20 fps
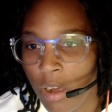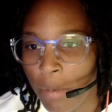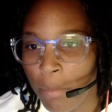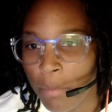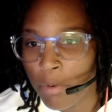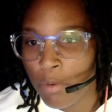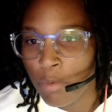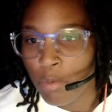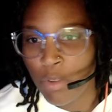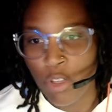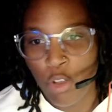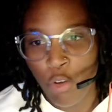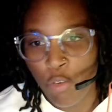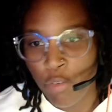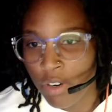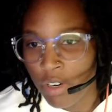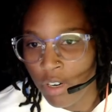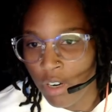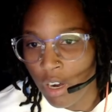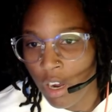with
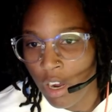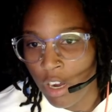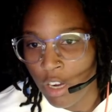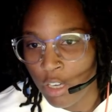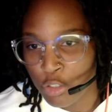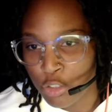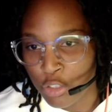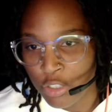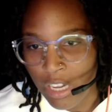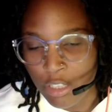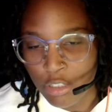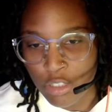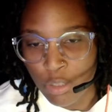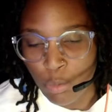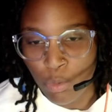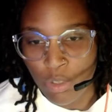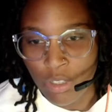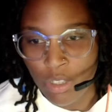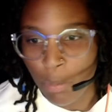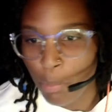over 100,000
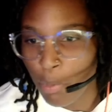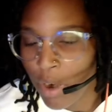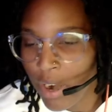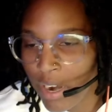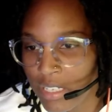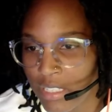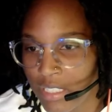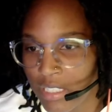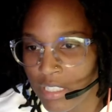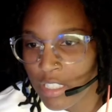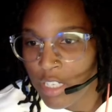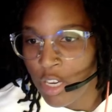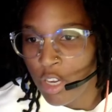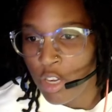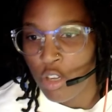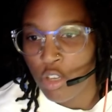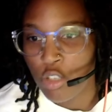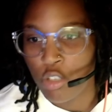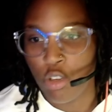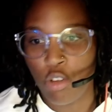worth of prizes.
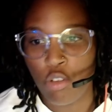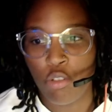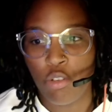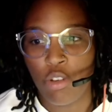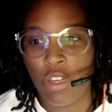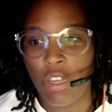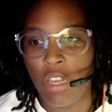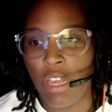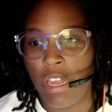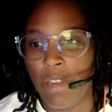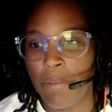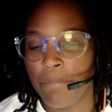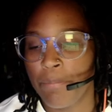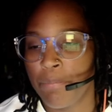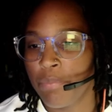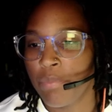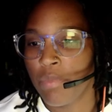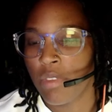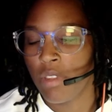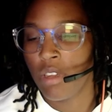So you could get
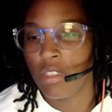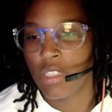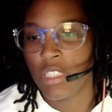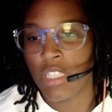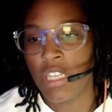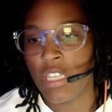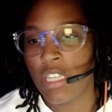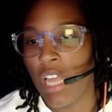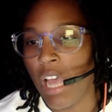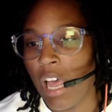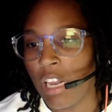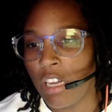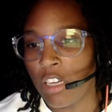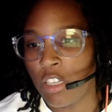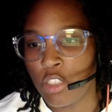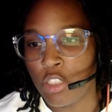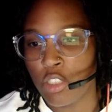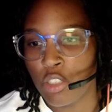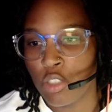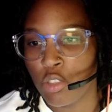$10,
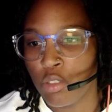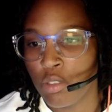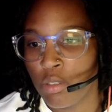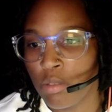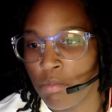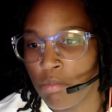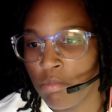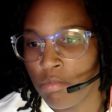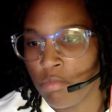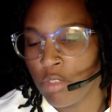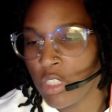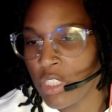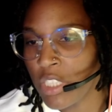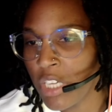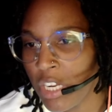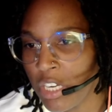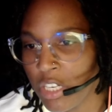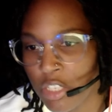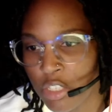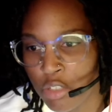$10
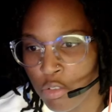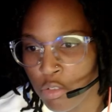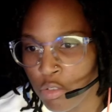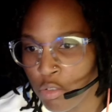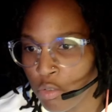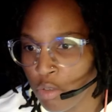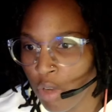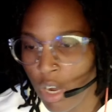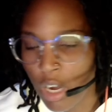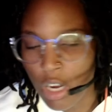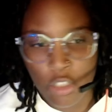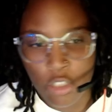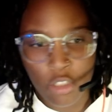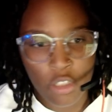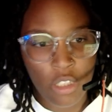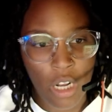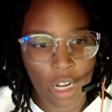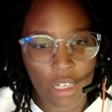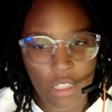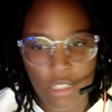to
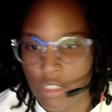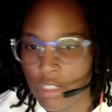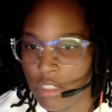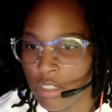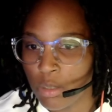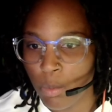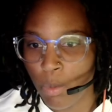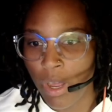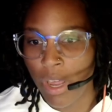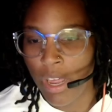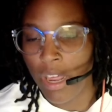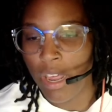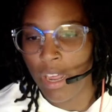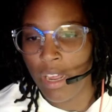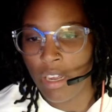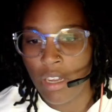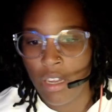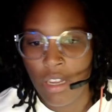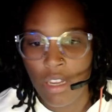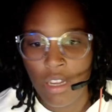$100 in swag,
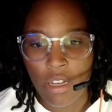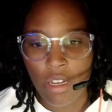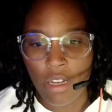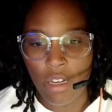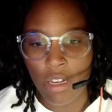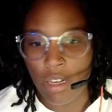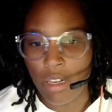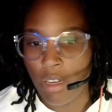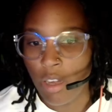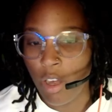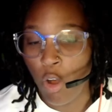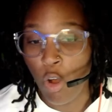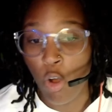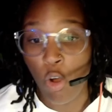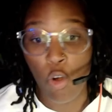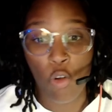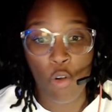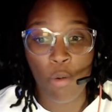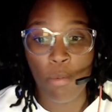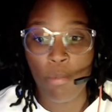a
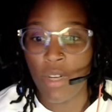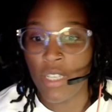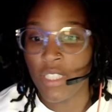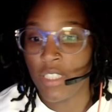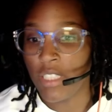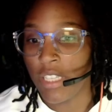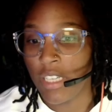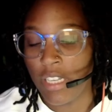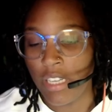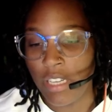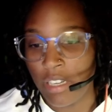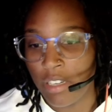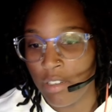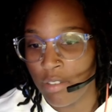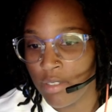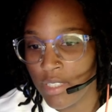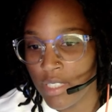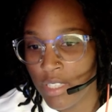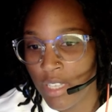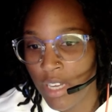whole bunch of
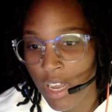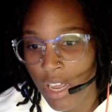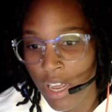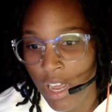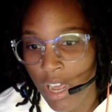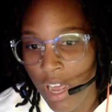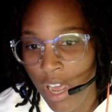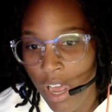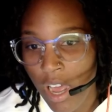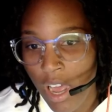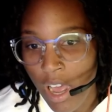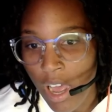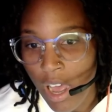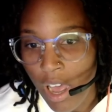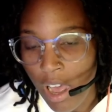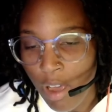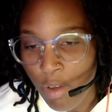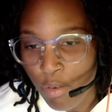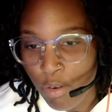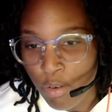gifts.
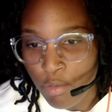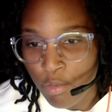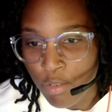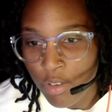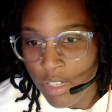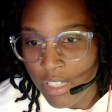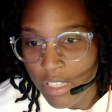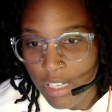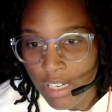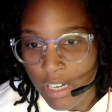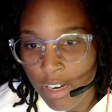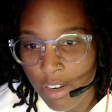I would really